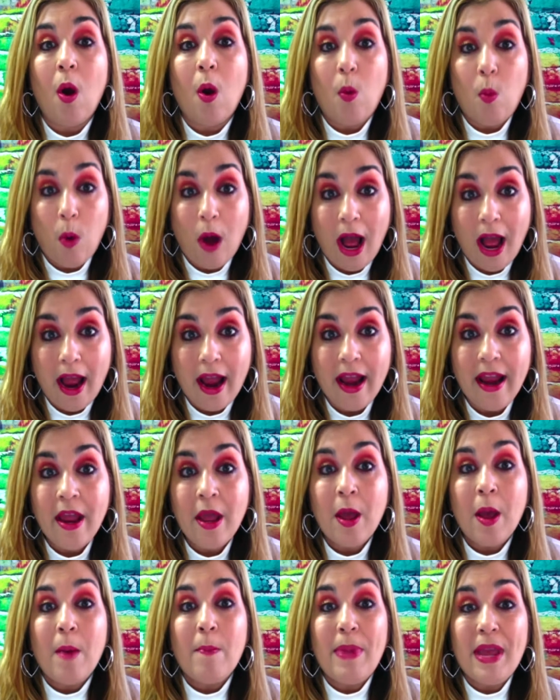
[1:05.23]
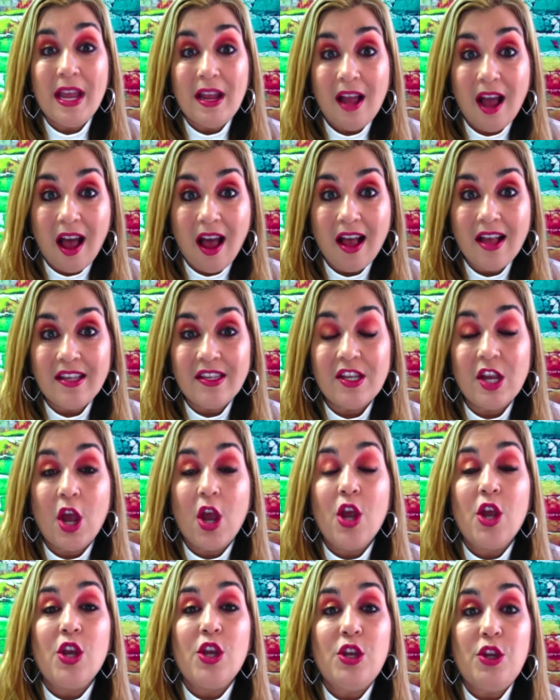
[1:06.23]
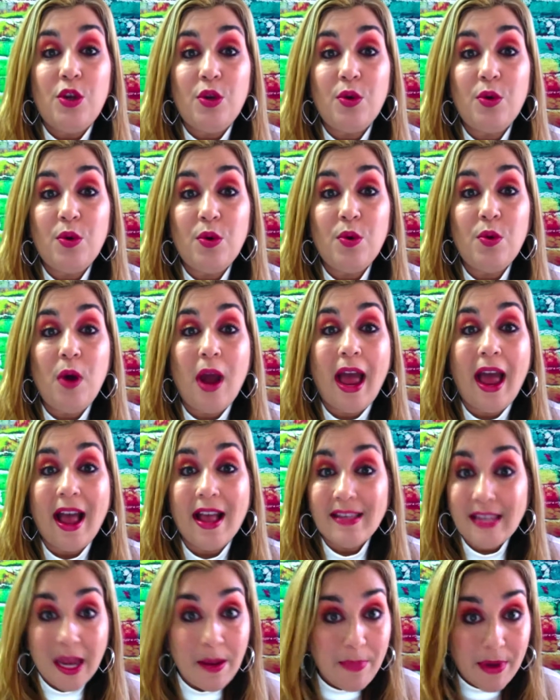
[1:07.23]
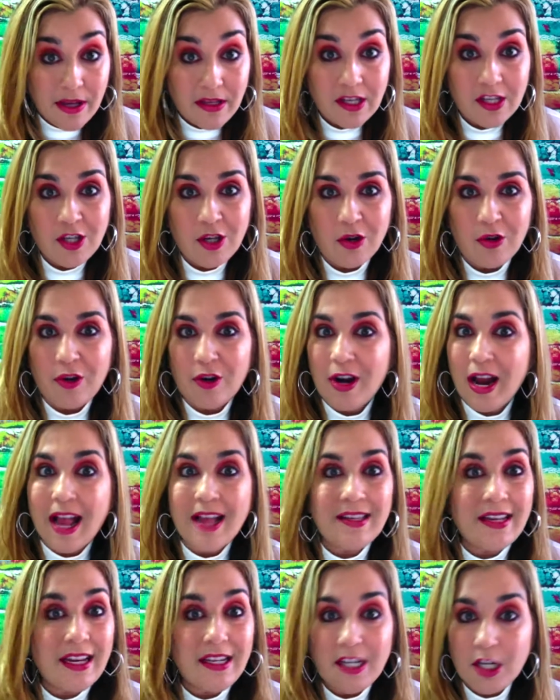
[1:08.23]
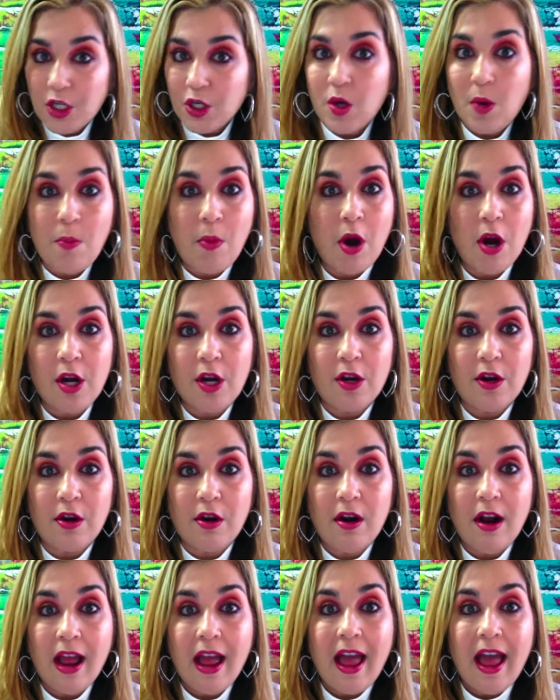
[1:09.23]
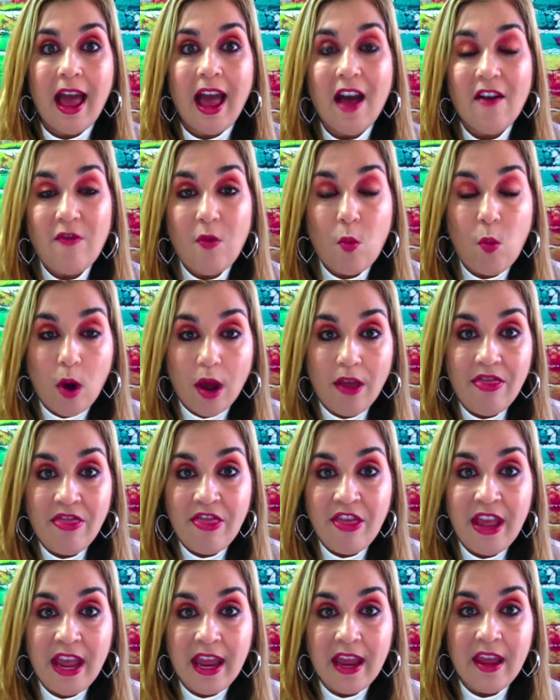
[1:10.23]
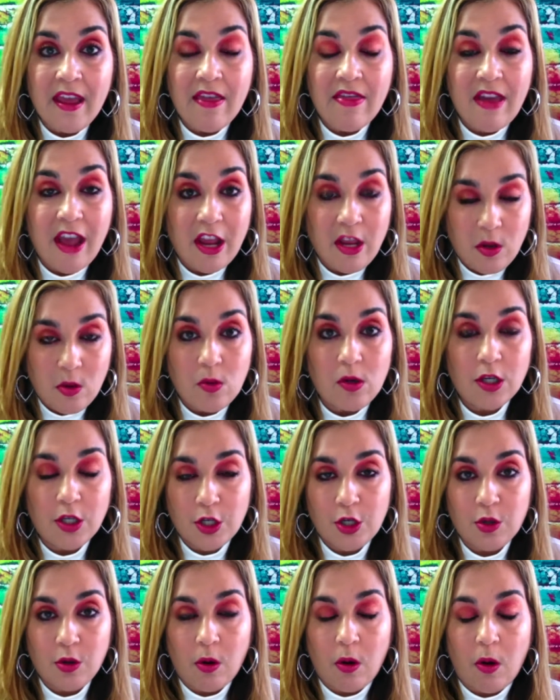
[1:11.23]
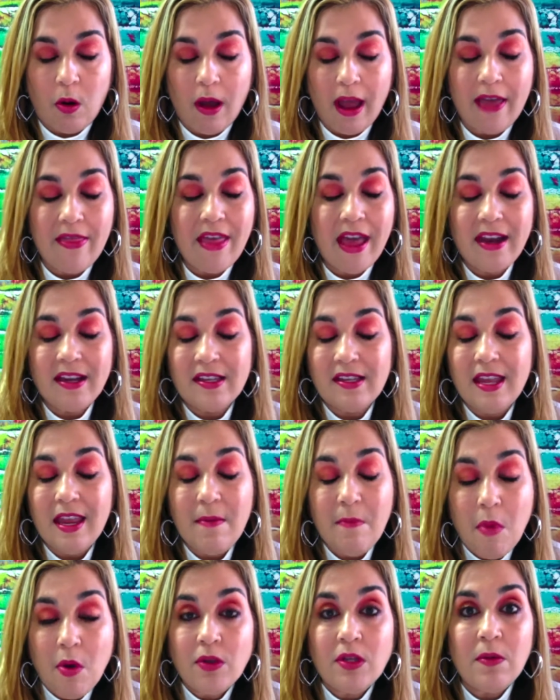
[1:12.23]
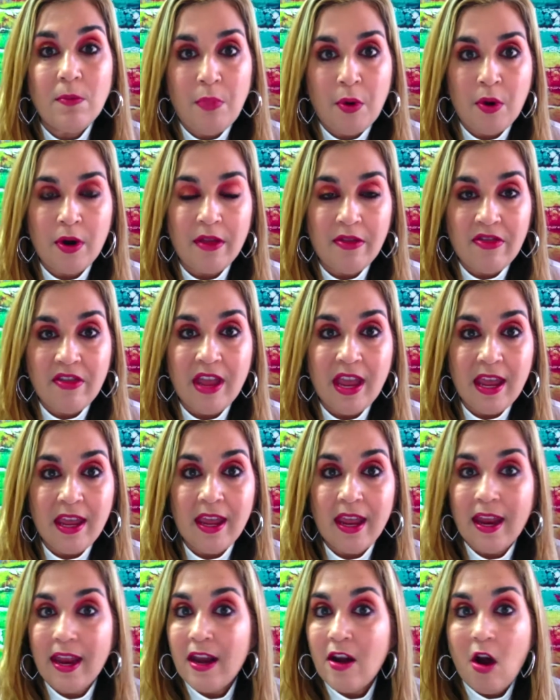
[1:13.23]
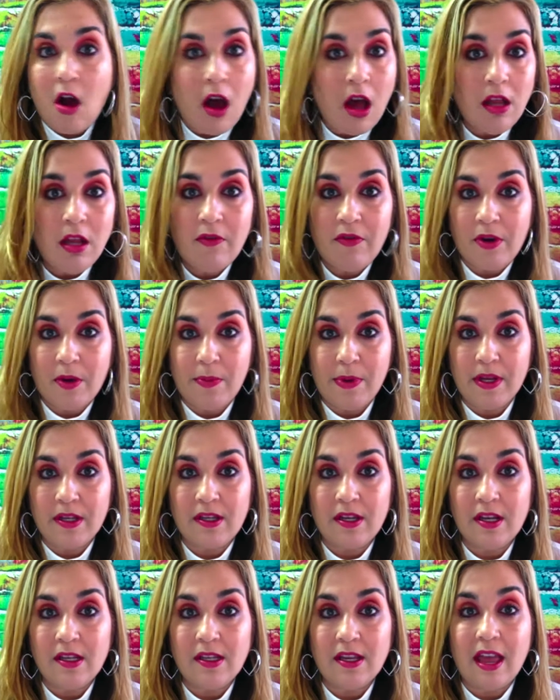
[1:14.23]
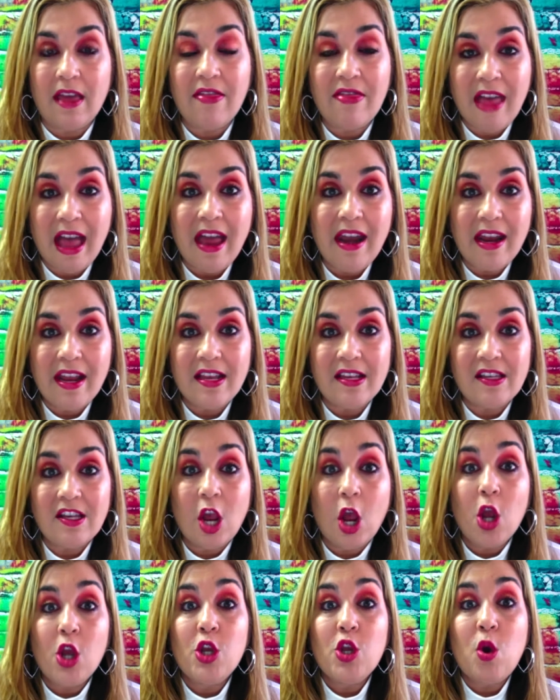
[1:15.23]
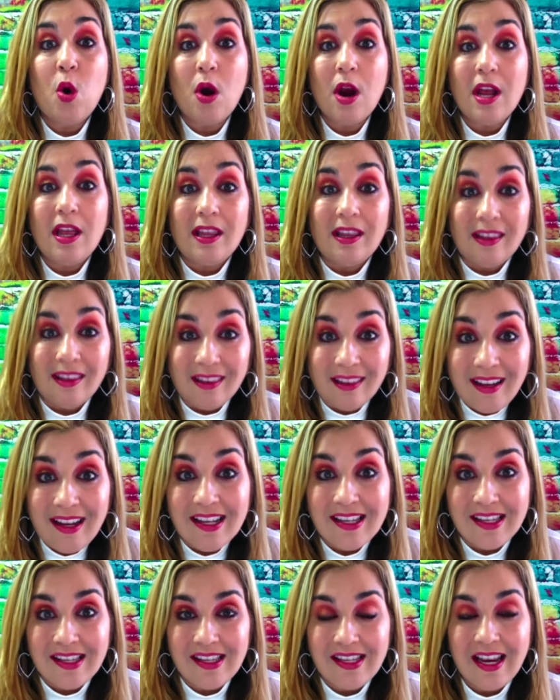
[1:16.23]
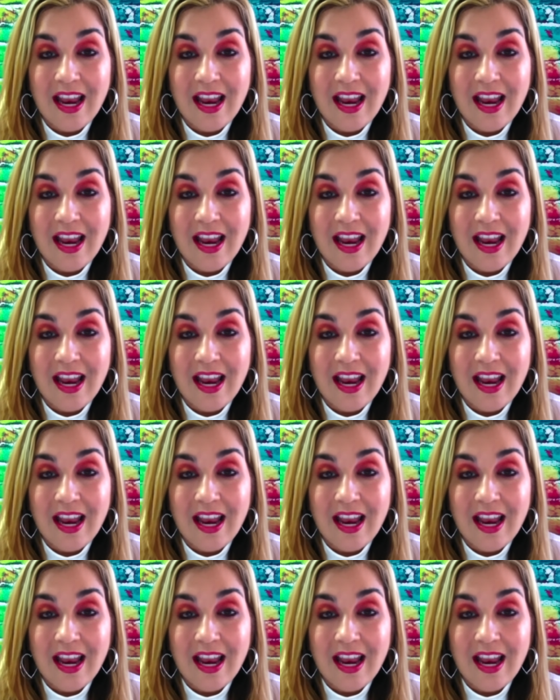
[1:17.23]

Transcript: Why? Because you, as a business owner, as a digital marketer, have one thing that you control, and that is the most important thing in all of your business, and that is your list.